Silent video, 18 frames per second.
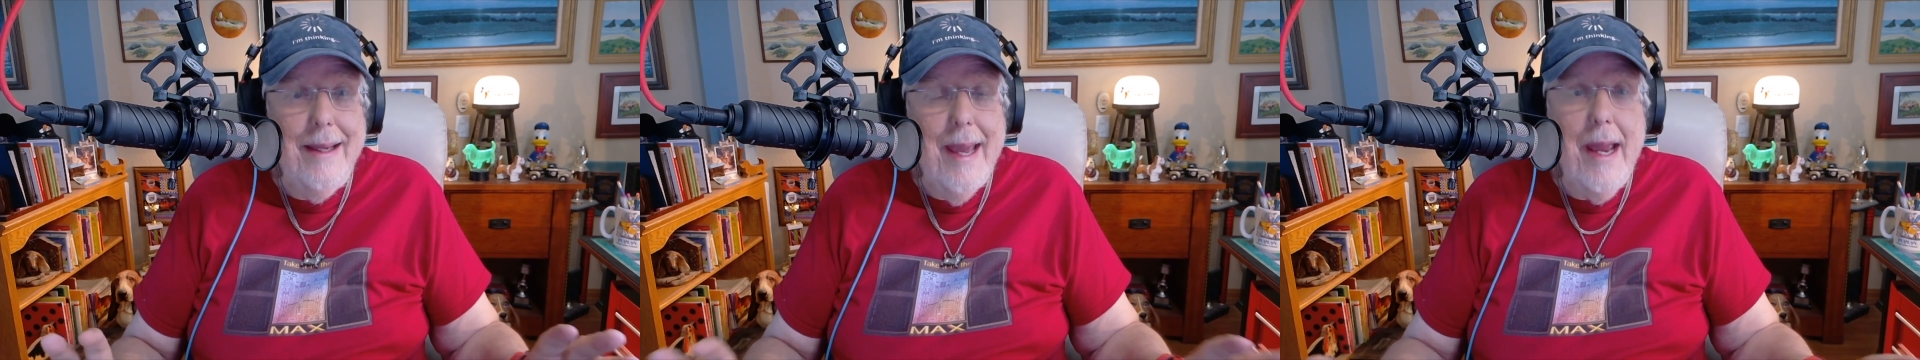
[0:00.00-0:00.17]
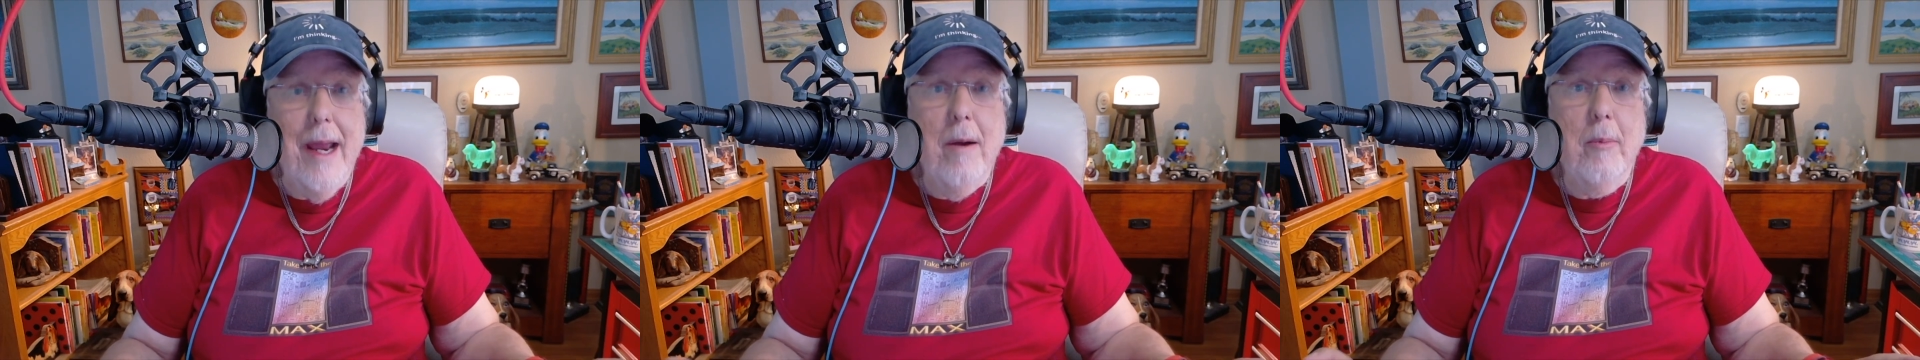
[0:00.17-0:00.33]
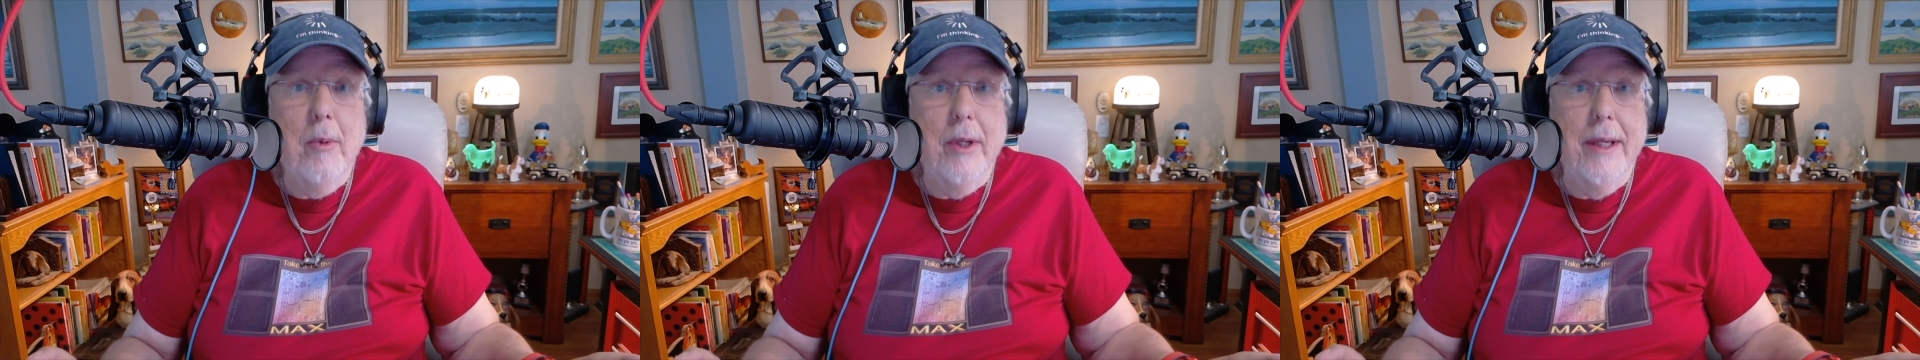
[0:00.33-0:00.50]

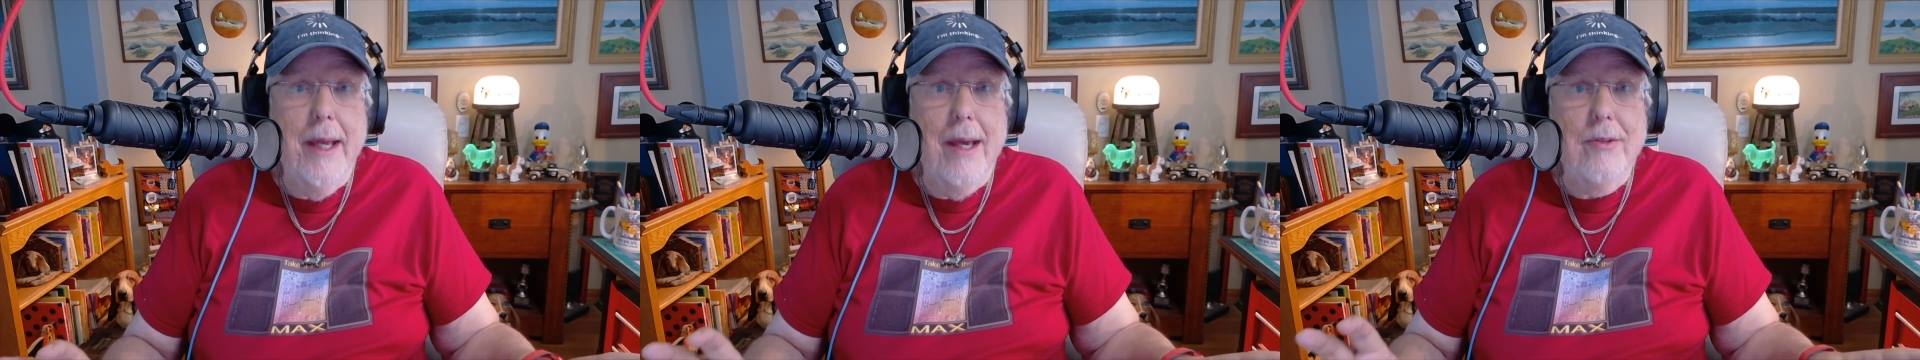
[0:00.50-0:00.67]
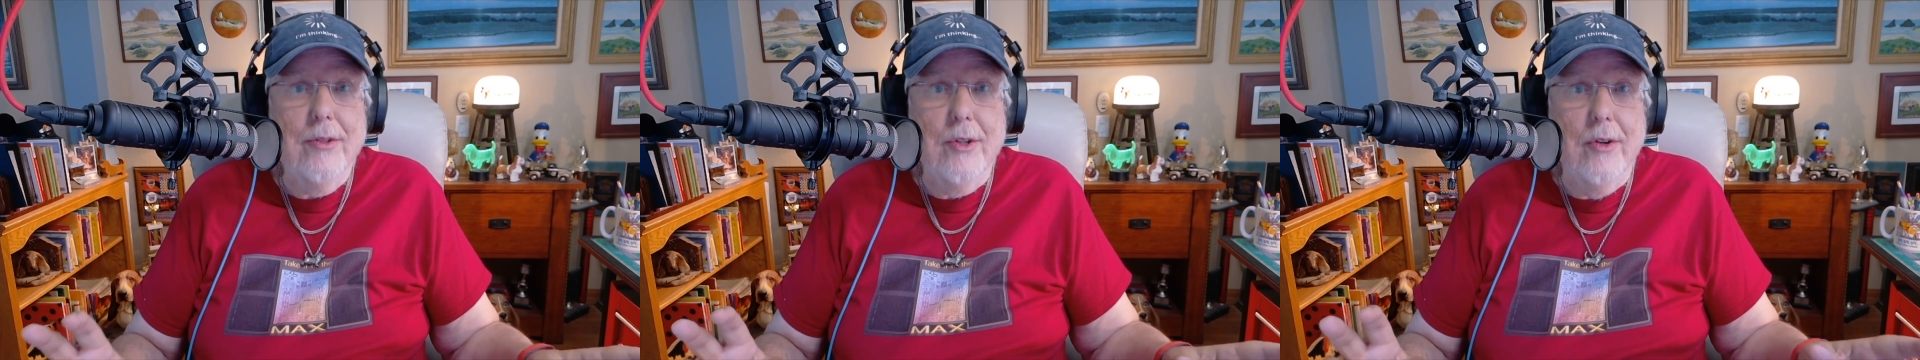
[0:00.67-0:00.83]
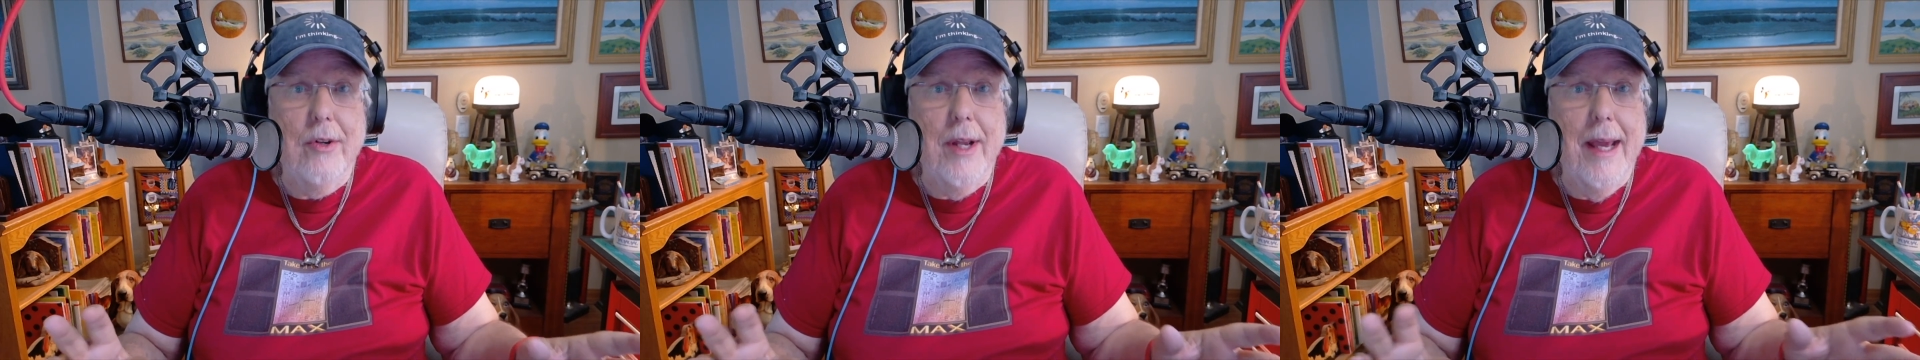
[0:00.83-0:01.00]
camera
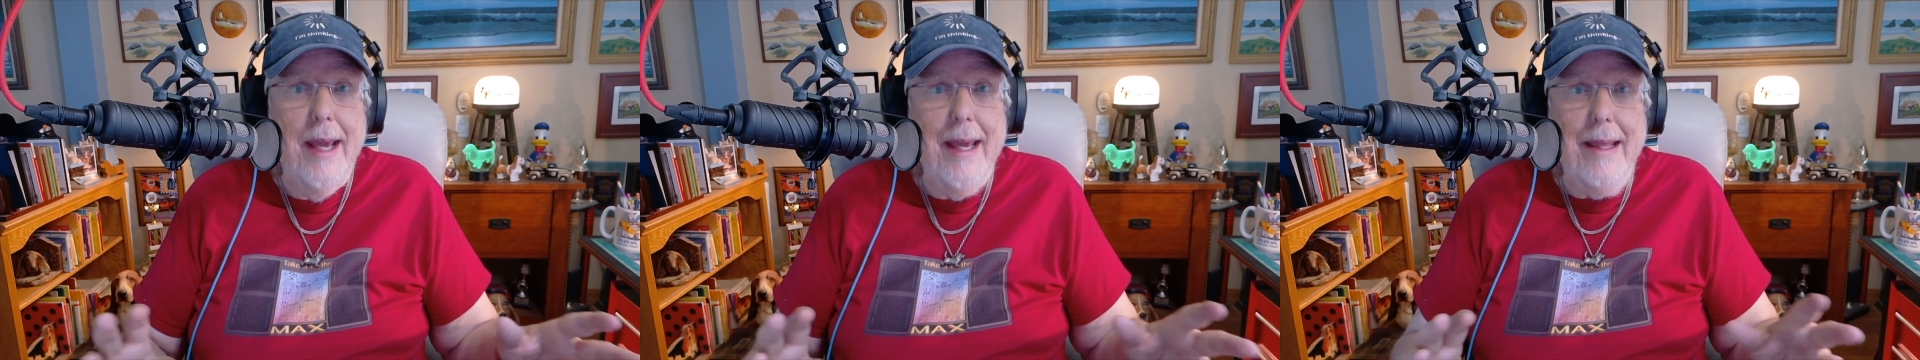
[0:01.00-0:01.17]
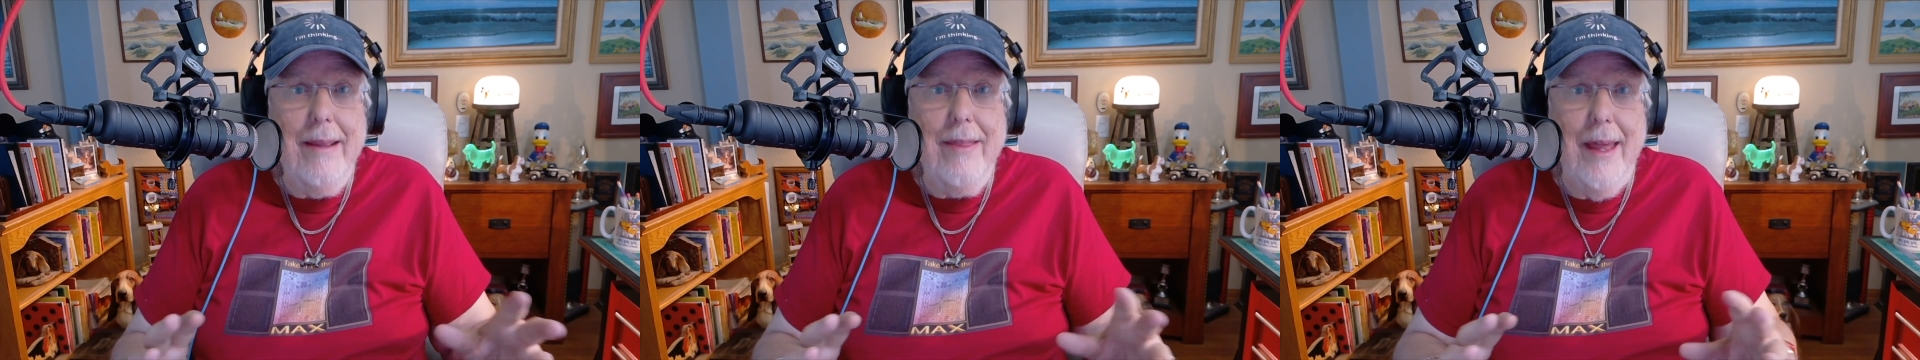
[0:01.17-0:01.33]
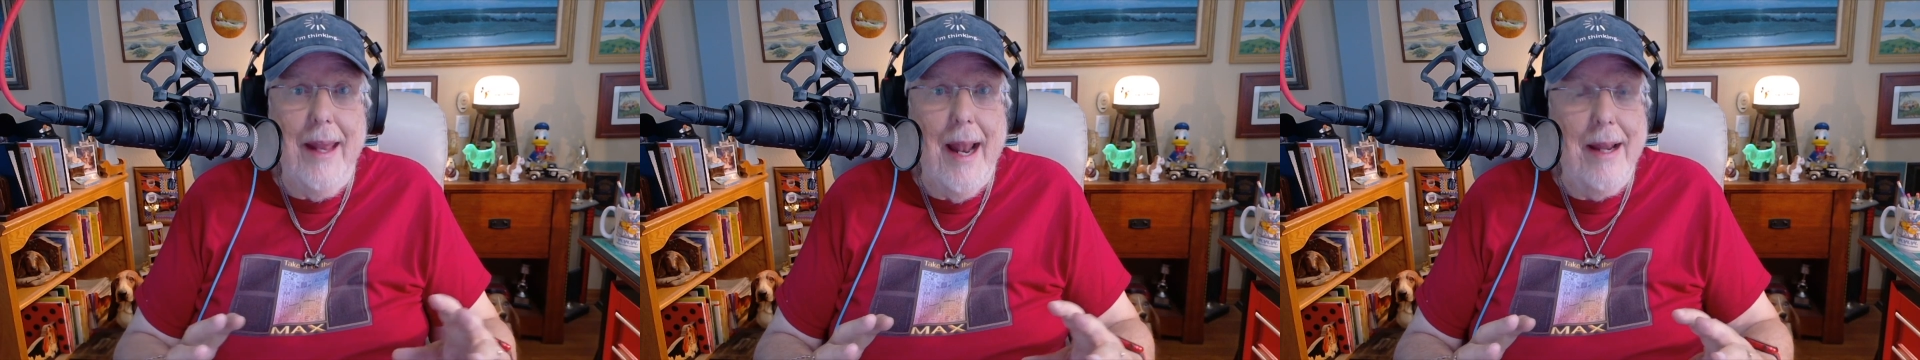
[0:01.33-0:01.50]

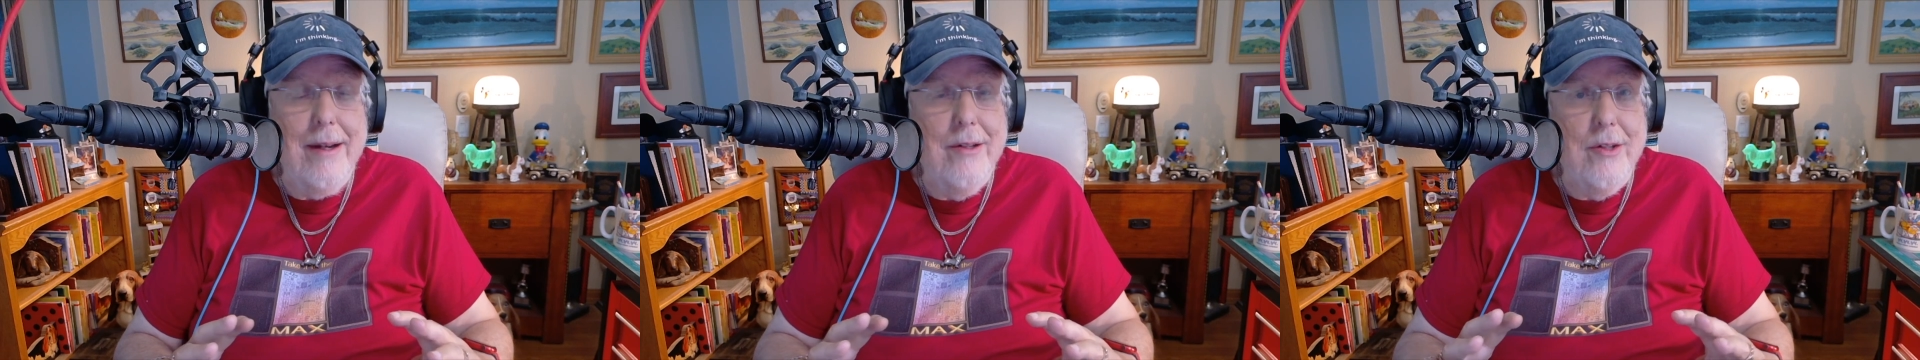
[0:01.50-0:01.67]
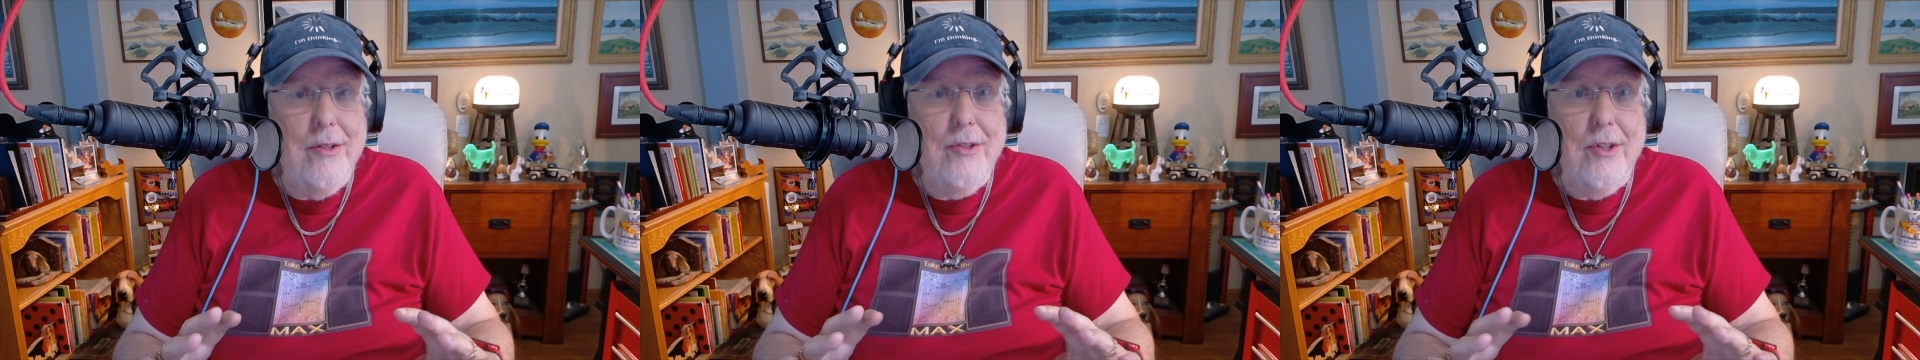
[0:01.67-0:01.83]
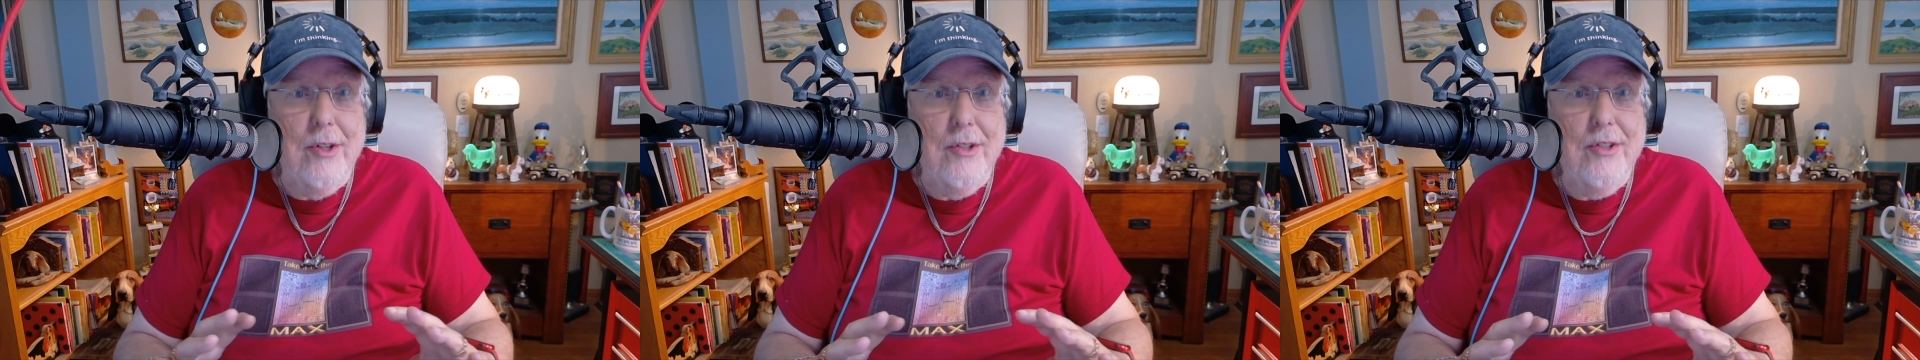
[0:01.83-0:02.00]
yesterday that I just